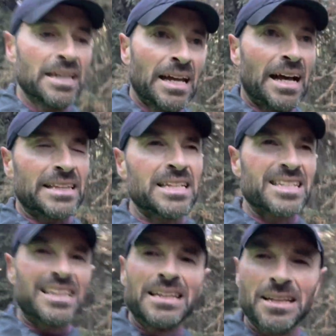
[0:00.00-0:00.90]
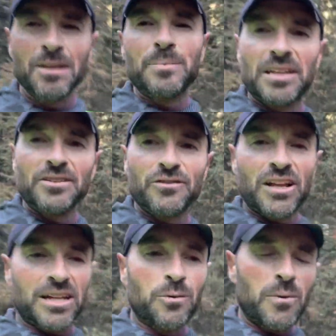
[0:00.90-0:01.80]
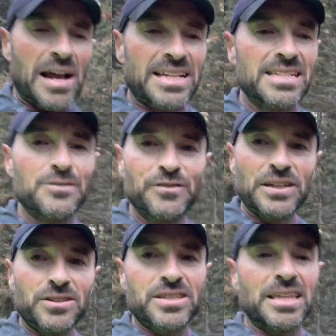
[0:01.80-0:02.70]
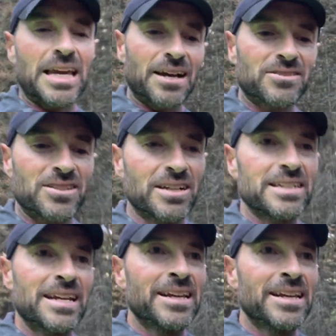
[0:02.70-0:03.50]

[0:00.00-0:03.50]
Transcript: and there's a little bit of like a waxy feel to the outside.